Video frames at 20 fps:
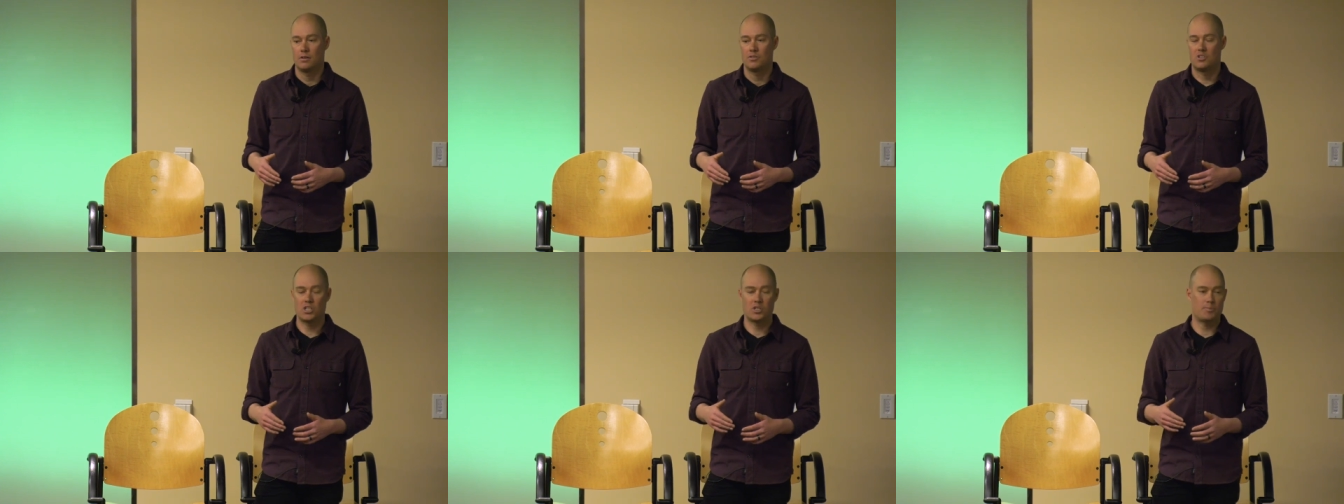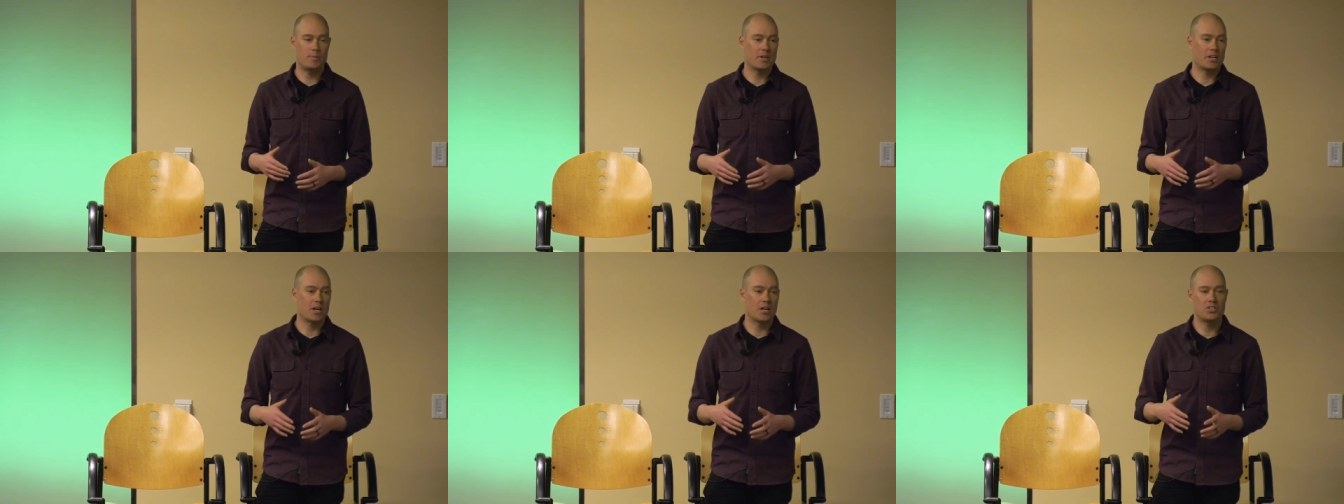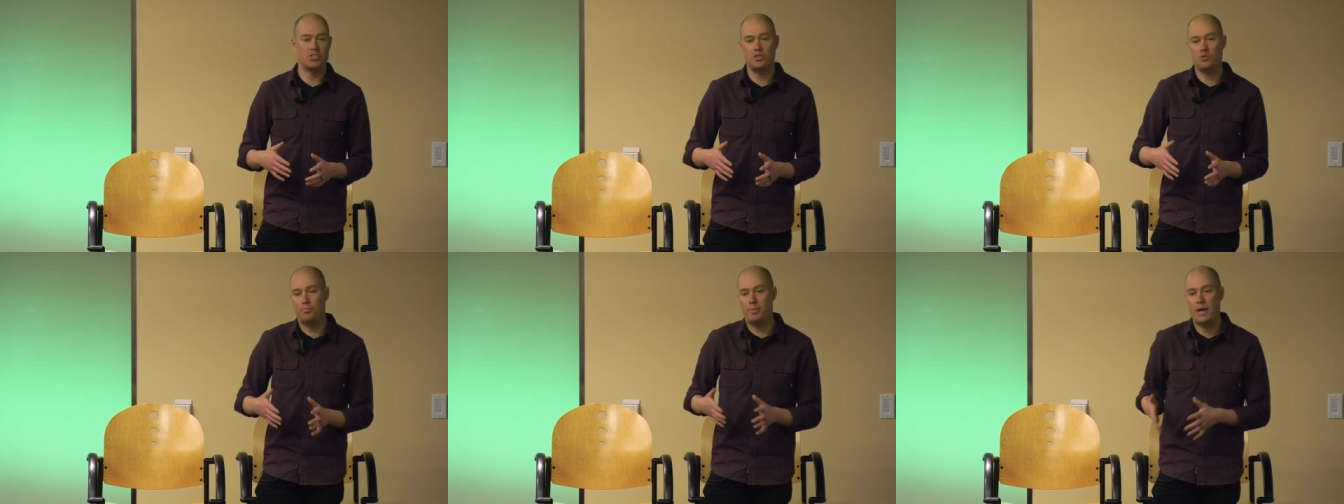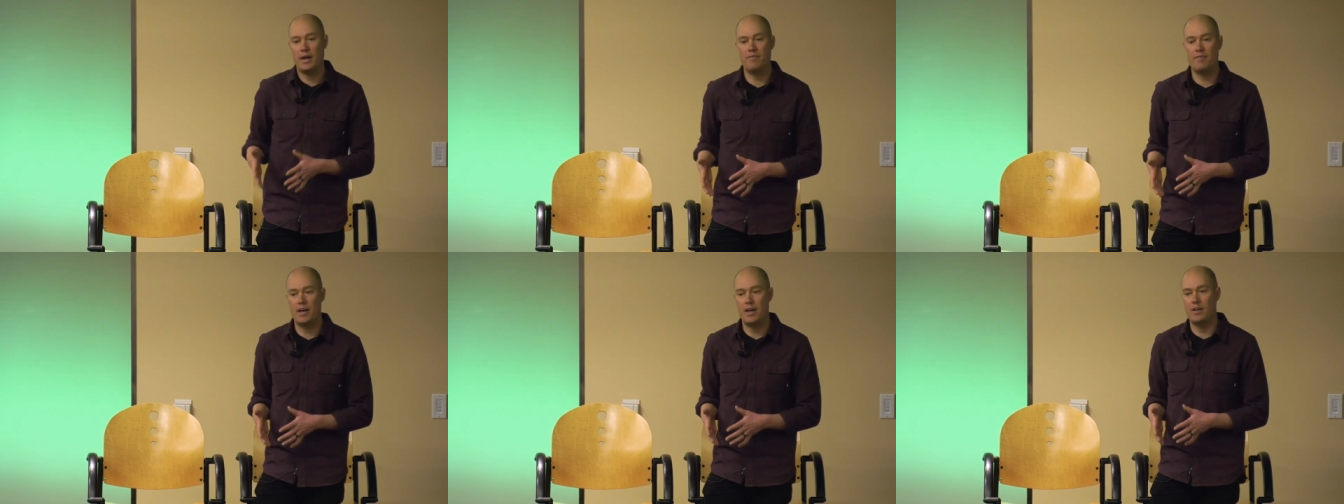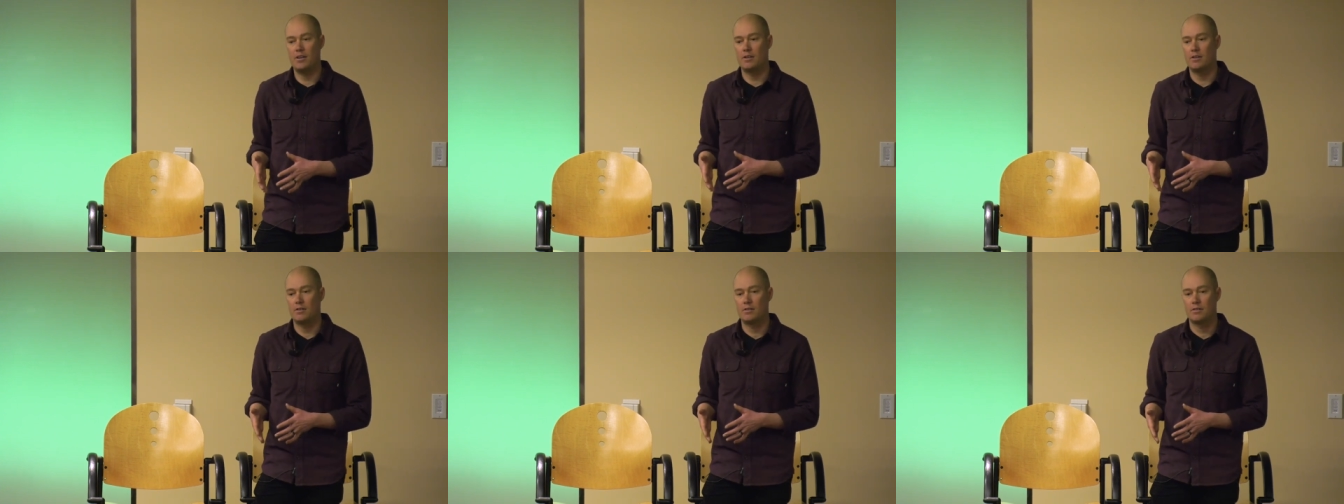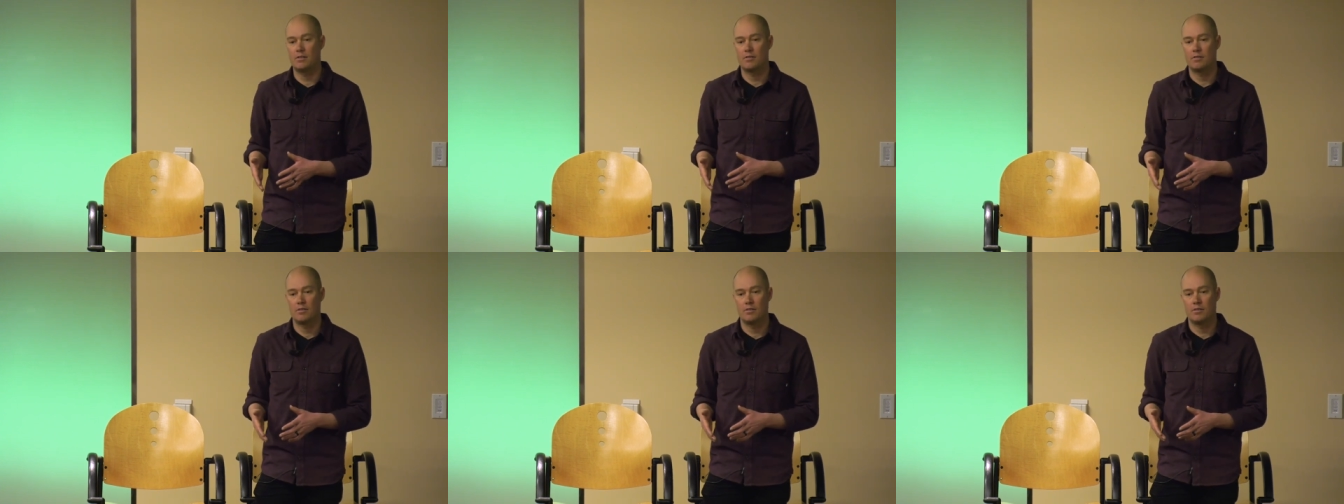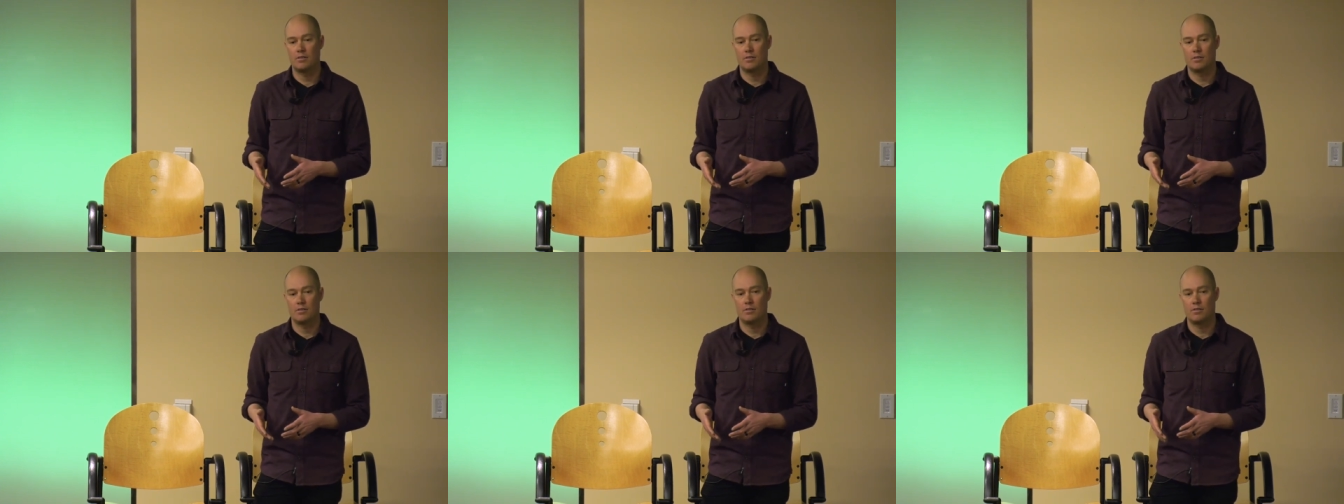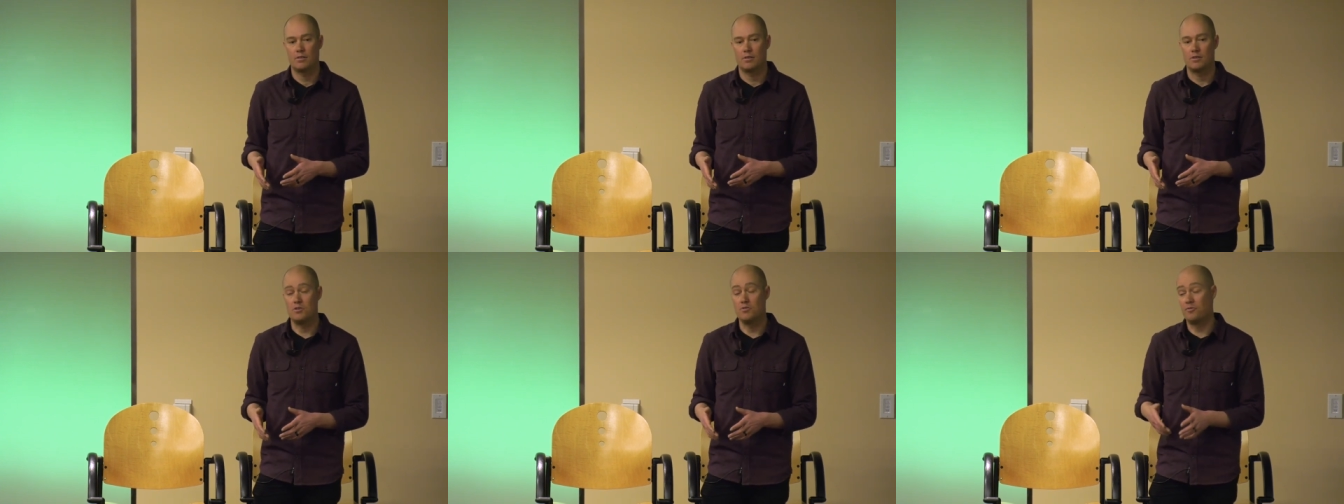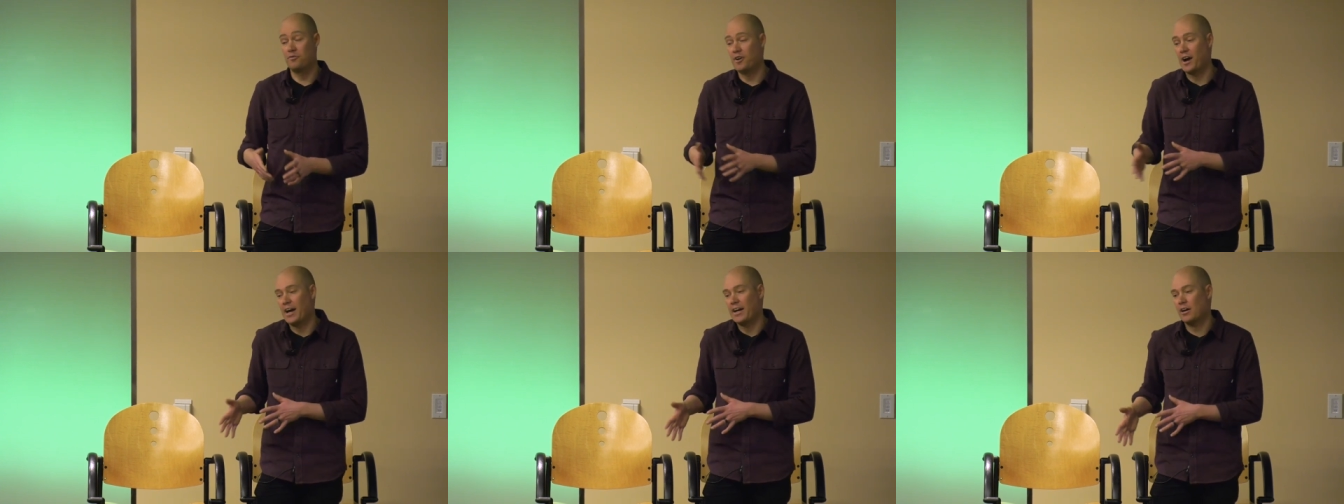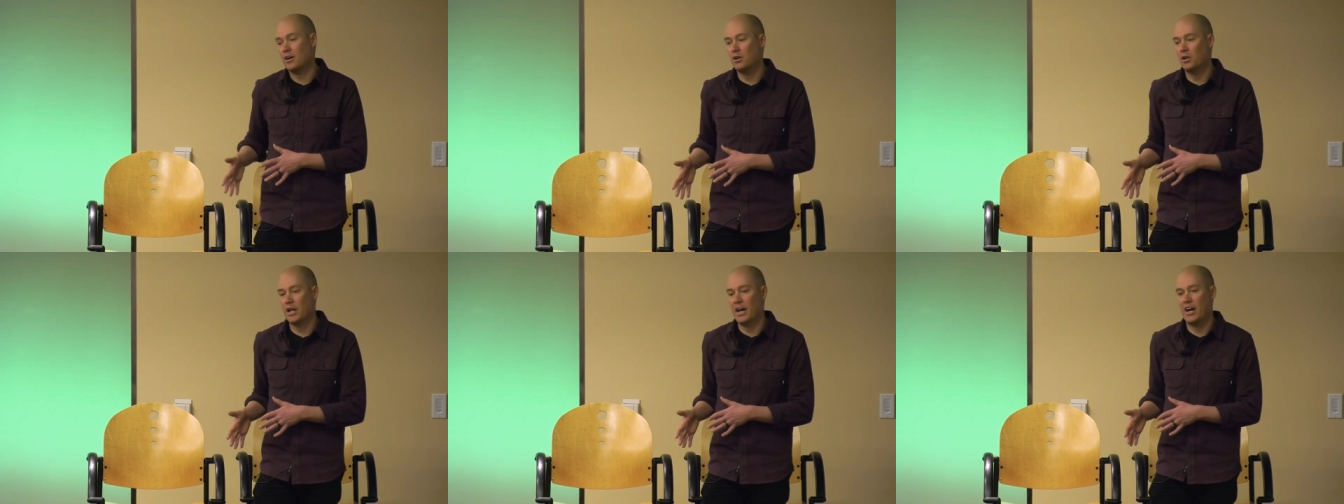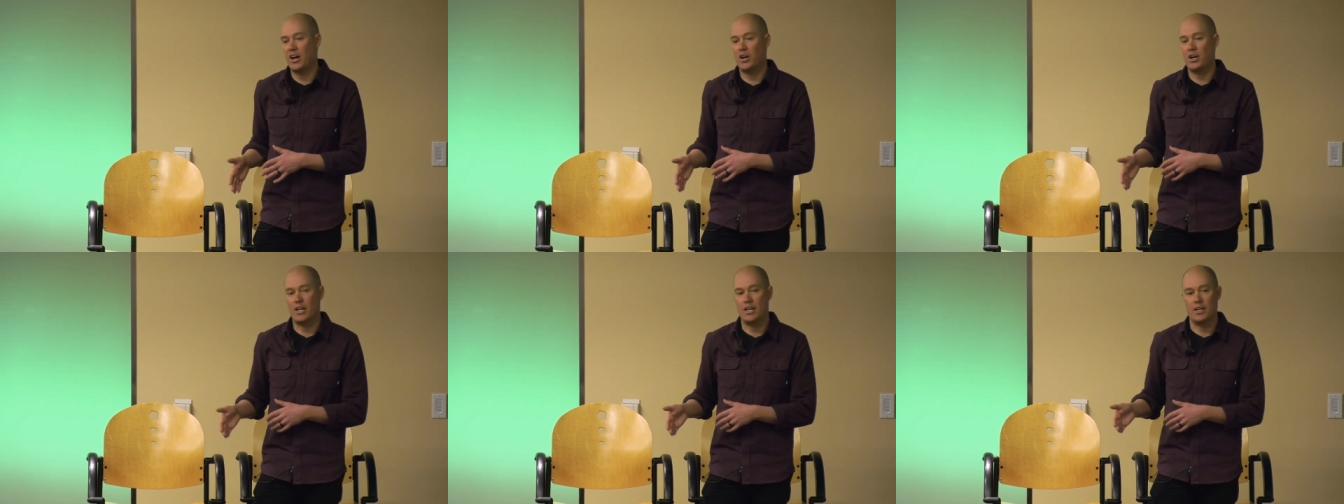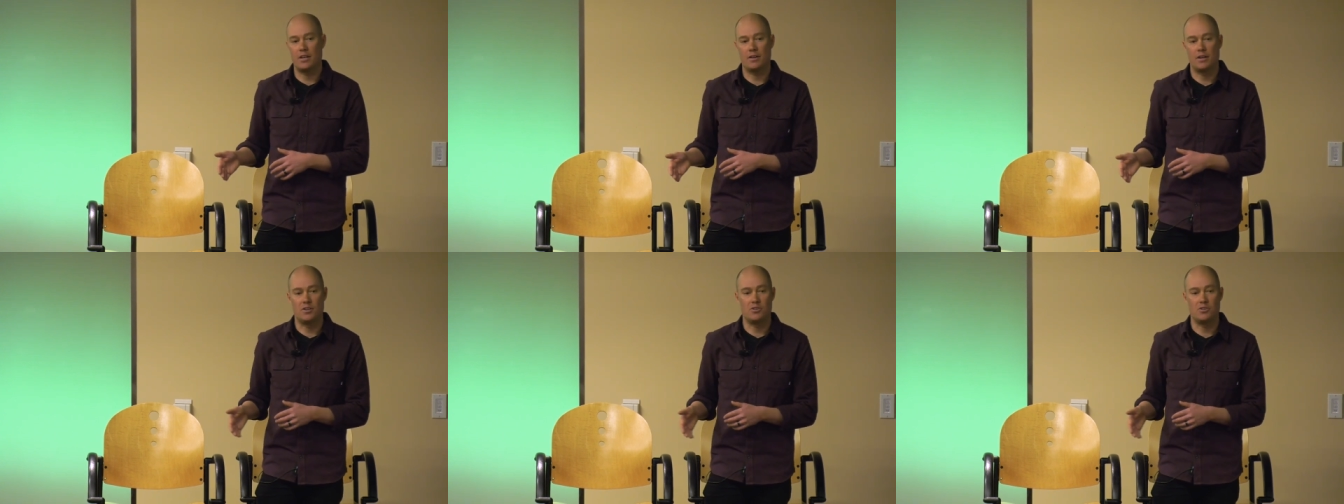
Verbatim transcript: Just because you pivot, and you find clarity,